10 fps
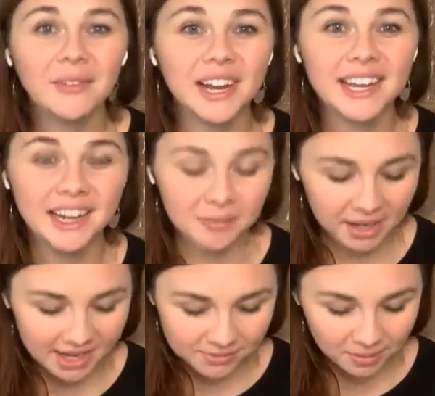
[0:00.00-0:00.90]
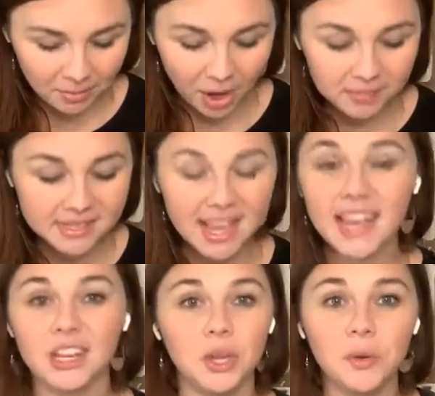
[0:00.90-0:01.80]
We're in here because we're moms,
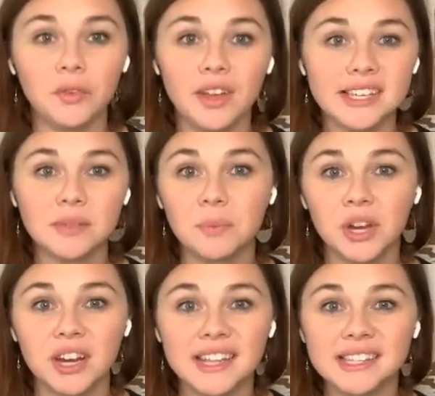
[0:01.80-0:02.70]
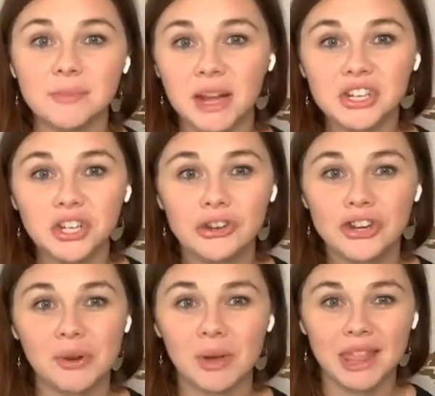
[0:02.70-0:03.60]
and you've experienced my
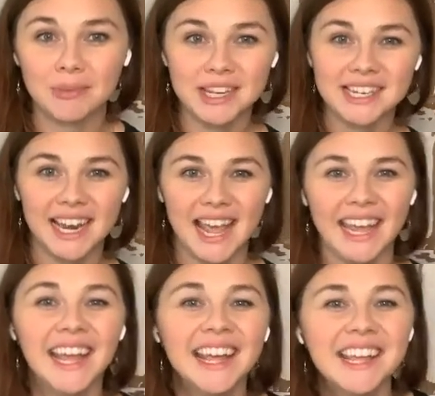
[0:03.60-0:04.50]
children with me today.